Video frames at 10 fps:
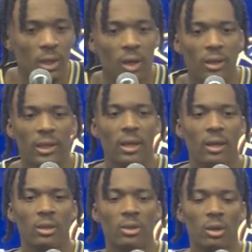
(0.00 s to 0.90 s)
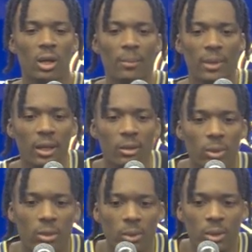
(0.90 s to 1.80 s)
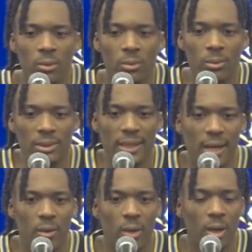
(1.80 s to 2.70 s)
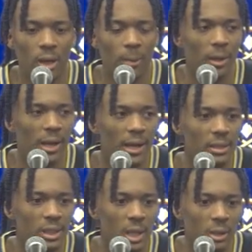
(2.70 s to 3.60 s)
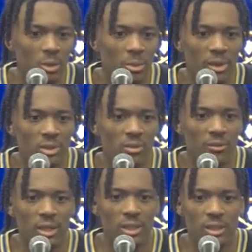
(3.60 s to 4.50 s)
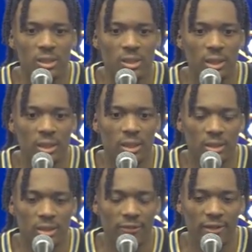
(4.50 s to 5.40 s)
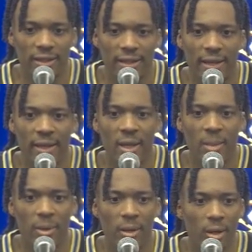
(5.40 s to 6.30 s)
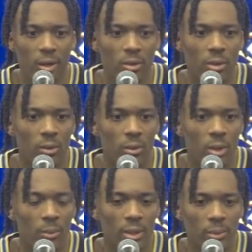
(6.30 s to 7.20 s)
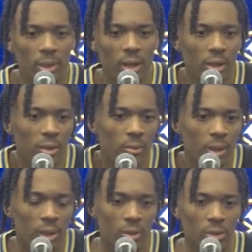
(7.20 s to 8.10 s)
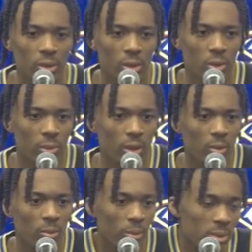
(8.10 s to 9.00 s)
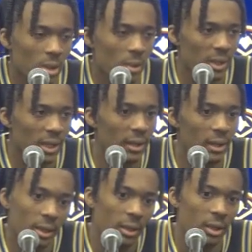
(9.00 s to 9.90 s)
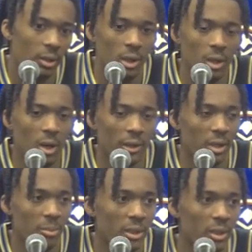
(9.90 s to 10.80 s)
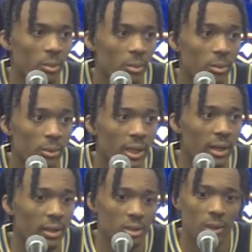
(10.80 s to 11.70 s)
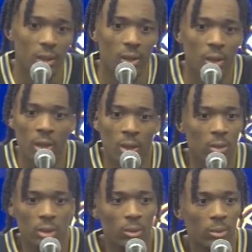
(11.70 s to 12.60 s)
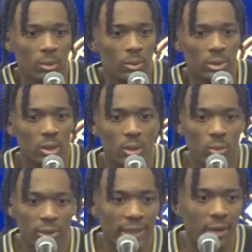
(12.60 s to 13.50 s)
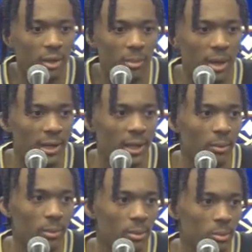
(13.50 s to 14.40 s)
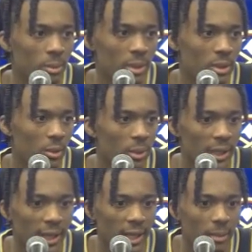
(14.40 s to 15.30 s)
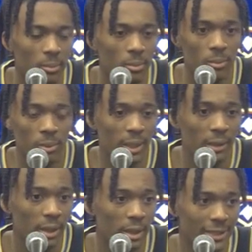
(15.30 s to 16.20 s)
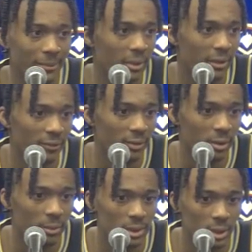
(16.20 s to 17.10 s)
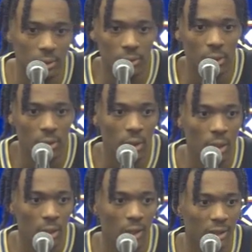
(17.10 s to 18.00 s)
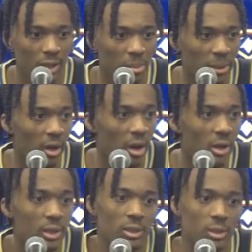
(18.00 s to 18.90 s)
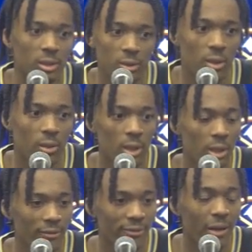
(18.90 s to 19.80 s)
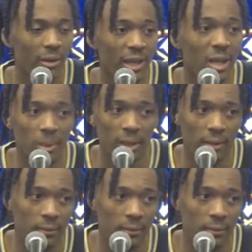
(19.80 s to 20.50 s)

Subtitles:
Yeah, you know, coming in, we knew we was down a couple guys due to personal reasons and stuff like that. But you know, we all knew, you know, we was all we got, and we can go out there and beat them with what we got. So you know, it was no doubt in our mind that we wasn't gonna win the game. When we went out there and stepped on that floor, we said, you know, go out there, play our hardest, and you know, and follow the game plan.